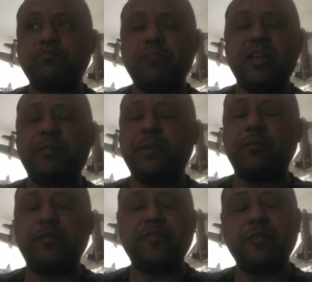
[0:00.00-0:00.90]
Many
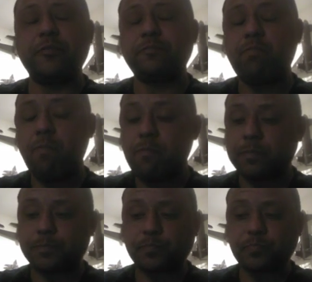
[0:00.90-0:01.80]
people of you
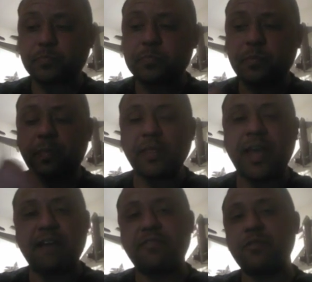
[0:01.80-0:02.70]

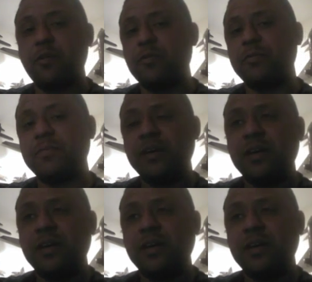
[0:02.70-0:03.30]
have their own